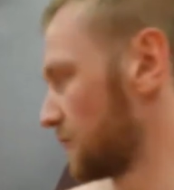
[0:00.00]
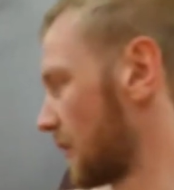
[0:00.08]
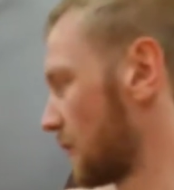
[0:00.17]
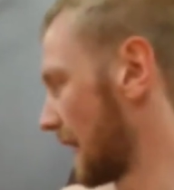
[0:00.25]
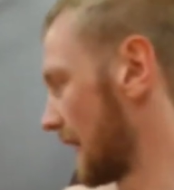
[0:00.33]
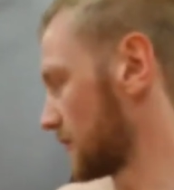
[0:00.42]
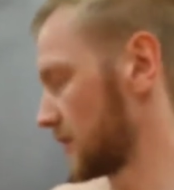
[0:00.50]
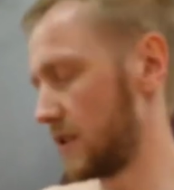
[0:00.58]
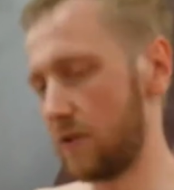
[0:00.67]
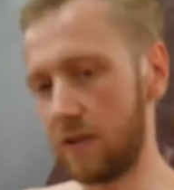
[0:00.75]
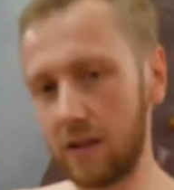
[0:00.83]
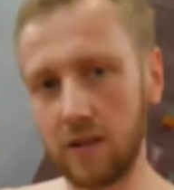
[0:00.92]
the rollouts
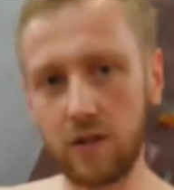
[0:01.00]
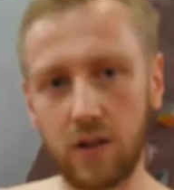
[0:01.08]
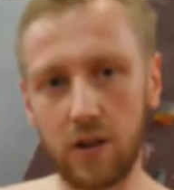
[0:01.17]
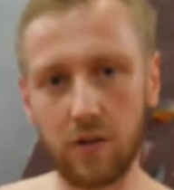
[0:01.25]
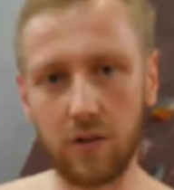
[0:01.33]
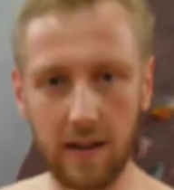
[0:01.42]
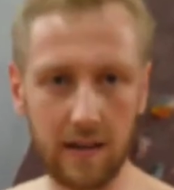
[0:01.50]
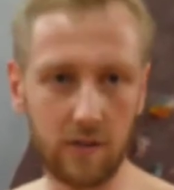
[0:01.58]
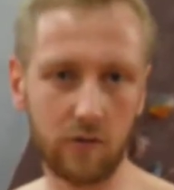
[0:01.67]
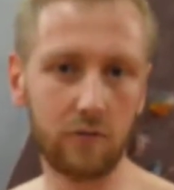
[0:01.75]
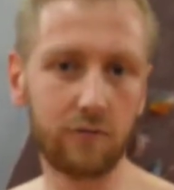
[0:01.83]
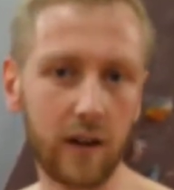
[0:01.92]
you can do
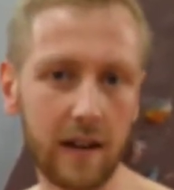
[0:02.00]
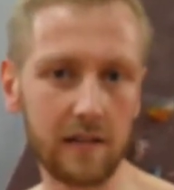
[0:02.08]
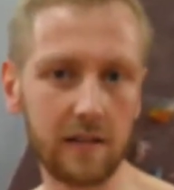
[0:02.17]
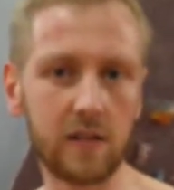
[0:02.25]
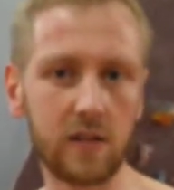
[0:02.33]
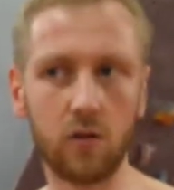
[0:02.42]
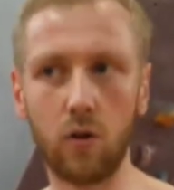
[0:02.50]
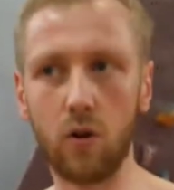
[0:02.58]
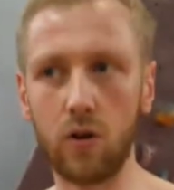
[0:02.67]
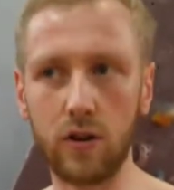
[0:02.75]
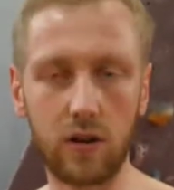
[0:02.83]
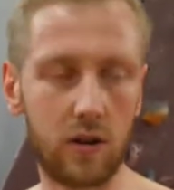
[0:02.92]
either on rings,
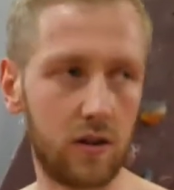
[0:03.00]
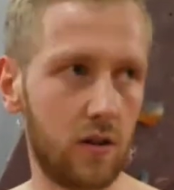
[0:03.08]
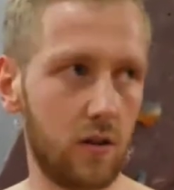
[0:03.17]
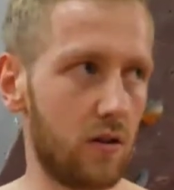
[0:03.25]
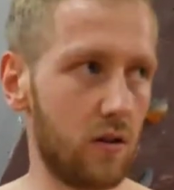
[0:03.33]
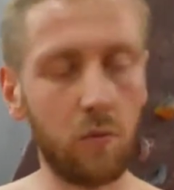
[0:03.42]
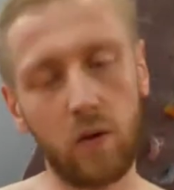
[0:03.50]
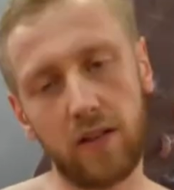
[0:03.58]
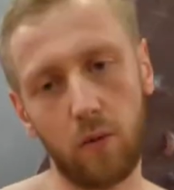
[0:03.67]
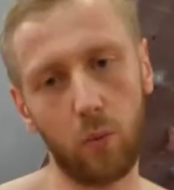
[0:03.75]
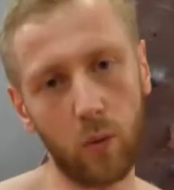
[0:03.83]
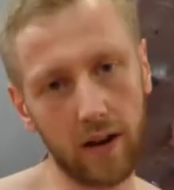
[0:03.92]
or you could do them with
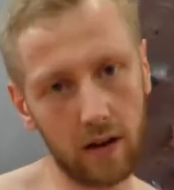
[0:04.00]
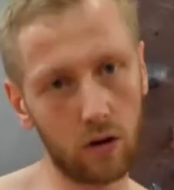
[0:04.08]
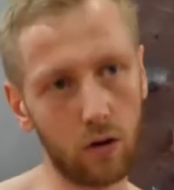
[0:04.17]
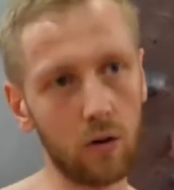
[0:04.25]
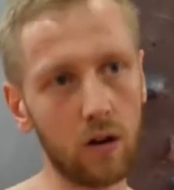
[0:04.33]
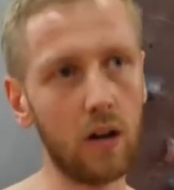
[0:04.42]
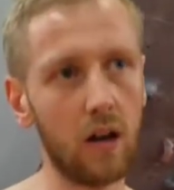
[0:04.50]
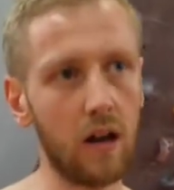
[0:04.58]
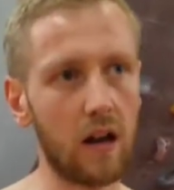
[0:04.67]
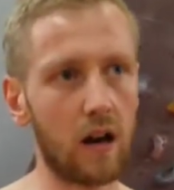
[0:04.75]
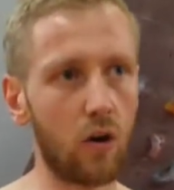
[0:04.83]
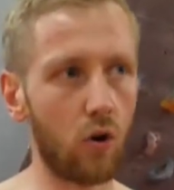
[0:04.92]
a wheel,
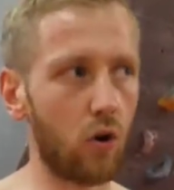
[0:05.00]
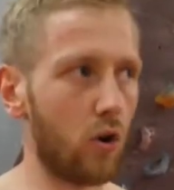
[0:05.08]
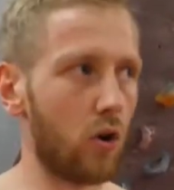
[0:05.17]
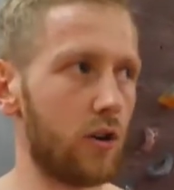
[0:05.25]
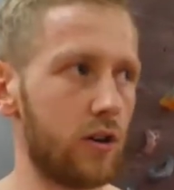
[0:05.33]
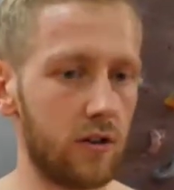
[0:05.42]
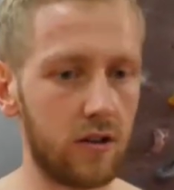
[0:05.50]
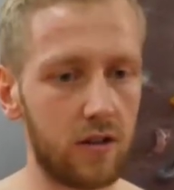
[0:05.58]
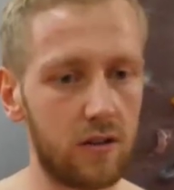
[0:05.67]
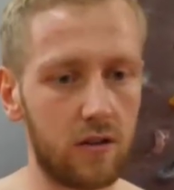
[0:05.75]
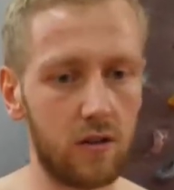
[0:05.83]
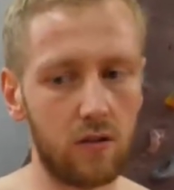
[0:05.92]
or you
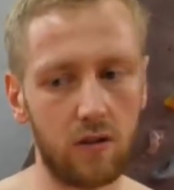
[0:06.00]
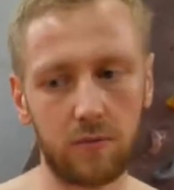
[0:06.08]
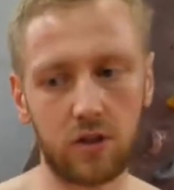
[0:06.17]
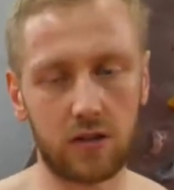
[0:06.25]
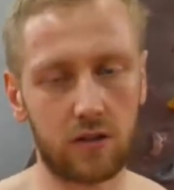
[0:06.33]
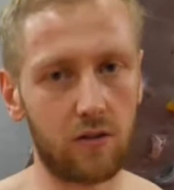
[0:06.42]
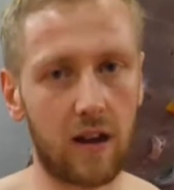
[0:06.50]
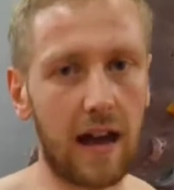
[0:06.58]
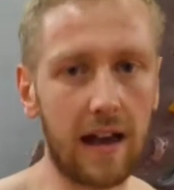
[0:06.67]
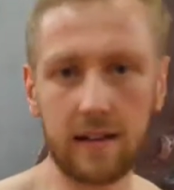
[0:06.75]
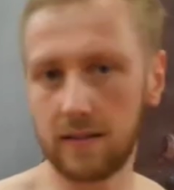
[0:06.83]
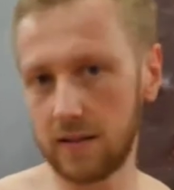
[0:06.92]
could do them just on your
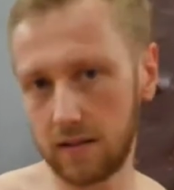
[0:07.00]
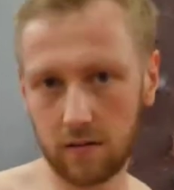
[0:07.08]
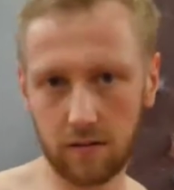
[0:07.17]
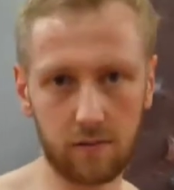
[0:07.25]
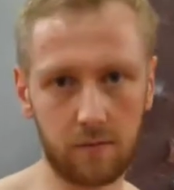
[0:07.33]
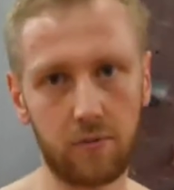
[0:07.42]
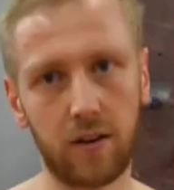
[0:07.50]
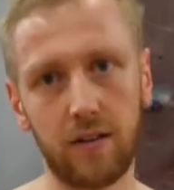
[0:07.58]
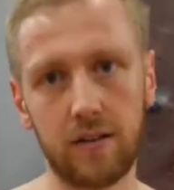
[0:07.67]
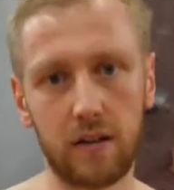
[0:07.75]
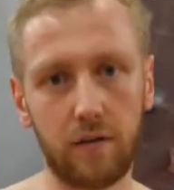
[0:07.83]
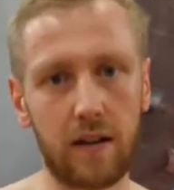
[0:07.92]
hands. Bring
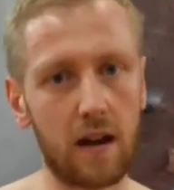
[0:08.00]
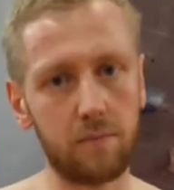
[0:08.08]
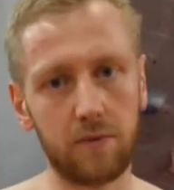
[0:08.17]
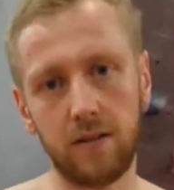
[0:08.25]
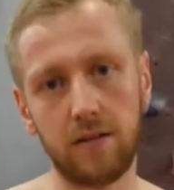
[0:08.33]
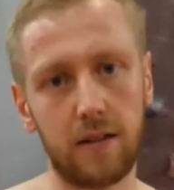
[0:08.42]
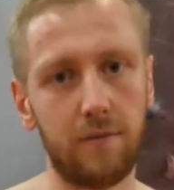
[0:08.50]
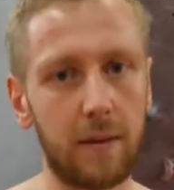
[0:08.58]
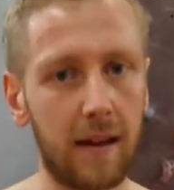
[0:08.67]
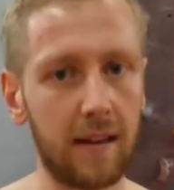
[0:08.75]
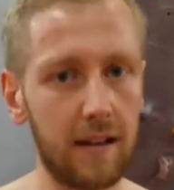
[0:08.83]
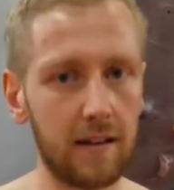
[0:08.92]
yourself out, bring yourself
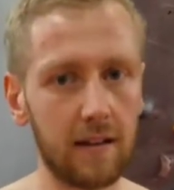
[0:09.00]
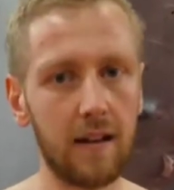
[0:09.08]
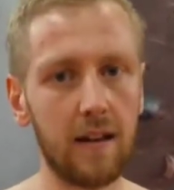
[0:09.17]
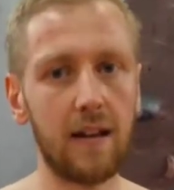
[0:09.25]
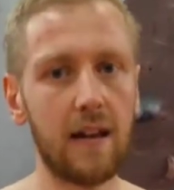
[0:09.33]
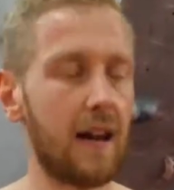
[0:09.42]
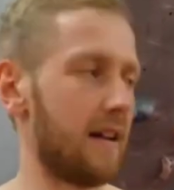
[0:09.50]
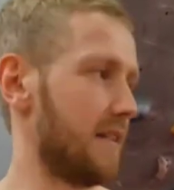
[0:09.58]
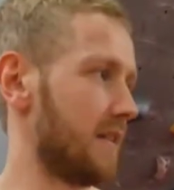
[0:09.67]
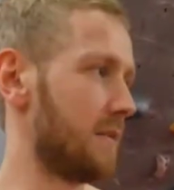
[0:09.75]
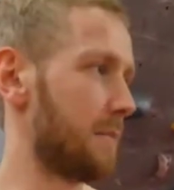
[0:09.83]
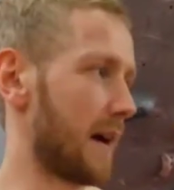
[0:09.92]
back in. And
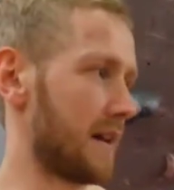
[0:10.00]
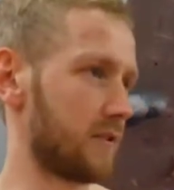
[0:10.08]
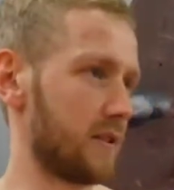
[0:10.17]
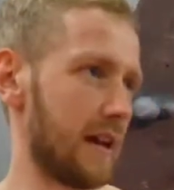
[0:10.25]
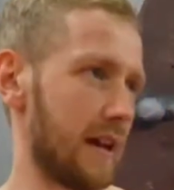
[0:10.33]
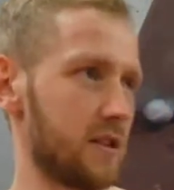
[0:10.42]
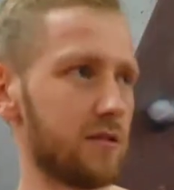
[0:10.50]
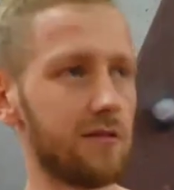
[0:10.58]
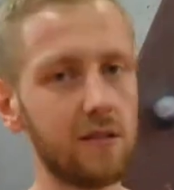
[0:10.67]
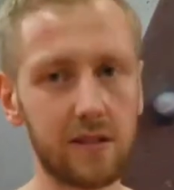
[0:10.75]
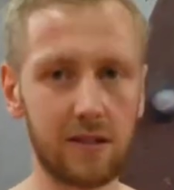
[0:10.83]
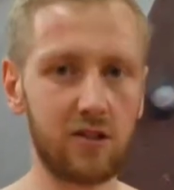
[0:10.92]
then the band
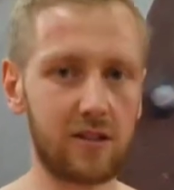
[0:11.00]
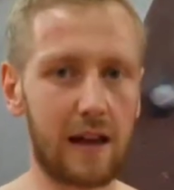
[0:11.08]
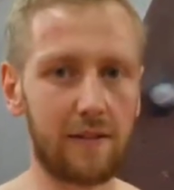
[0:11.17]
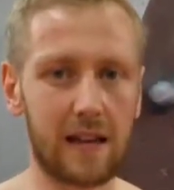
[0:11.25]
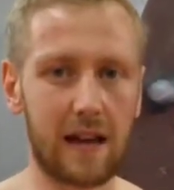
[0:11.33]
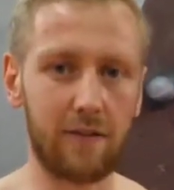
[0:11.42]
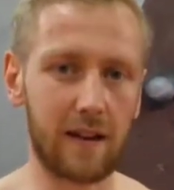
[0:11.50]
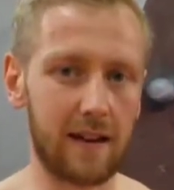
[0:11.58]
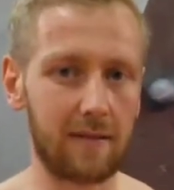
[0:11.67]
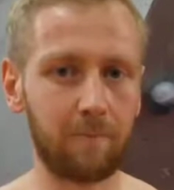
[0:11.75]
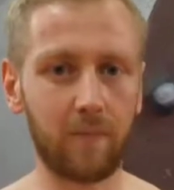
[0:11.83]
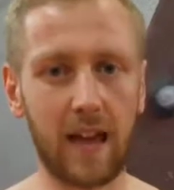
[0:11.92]
rotations, you just have to have like
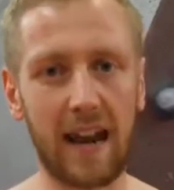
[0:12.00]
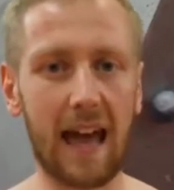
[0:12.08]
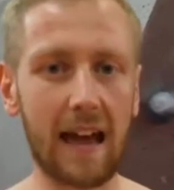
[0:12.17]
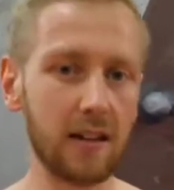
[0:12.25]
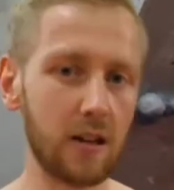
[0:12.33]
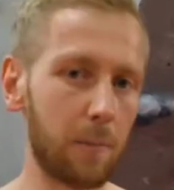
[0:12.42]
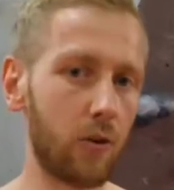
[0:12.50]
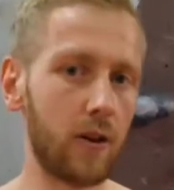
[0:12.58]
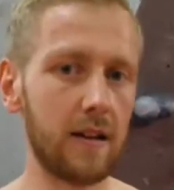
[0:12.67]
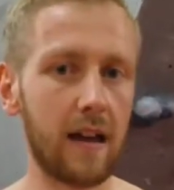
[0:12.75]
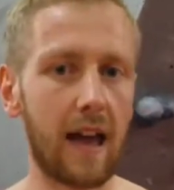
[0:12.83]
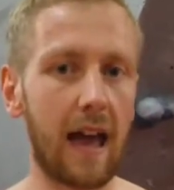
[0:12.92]
an anchor
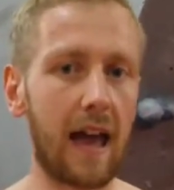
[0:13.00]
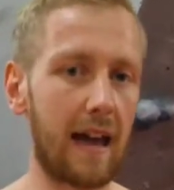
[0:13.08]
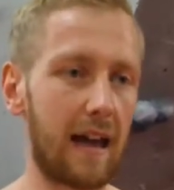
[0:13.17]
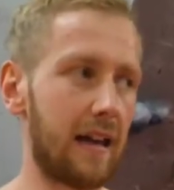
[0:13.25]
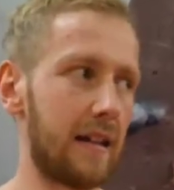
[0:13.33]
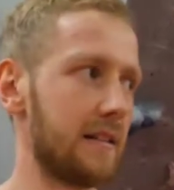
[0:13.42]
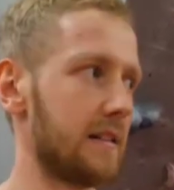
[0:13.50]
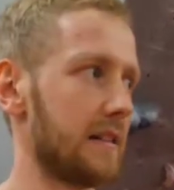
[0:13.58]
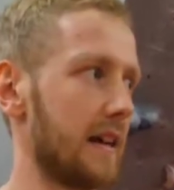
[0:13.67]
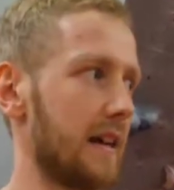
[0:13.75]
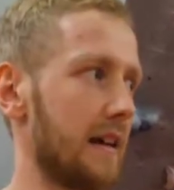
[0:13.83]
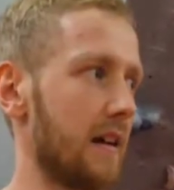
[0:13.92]
point and
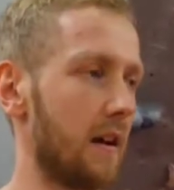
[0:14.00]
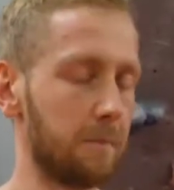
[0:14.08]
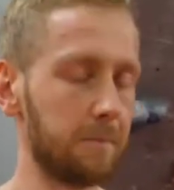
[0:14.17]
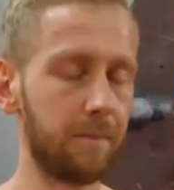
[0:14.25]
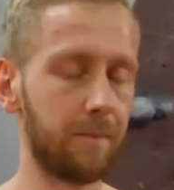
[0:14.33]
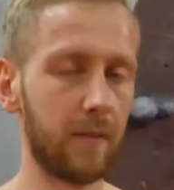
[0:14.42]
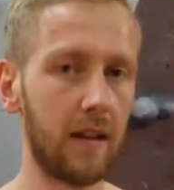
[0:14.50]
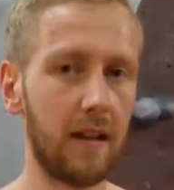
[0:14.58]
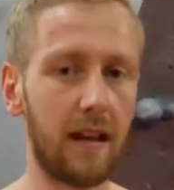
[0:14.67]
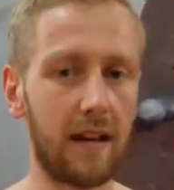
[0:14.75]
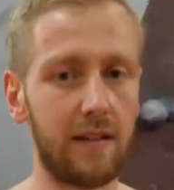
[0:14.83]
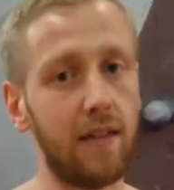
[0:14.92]
a
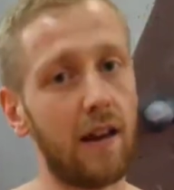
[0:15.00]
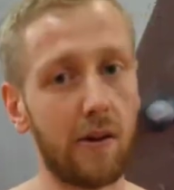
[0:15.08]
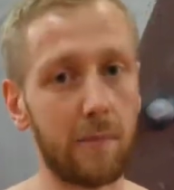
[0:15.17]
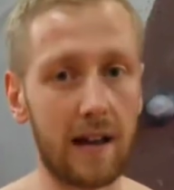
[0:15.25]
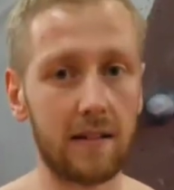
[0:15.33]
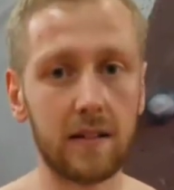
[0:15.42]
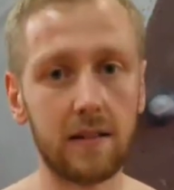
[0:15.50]
TheraBand.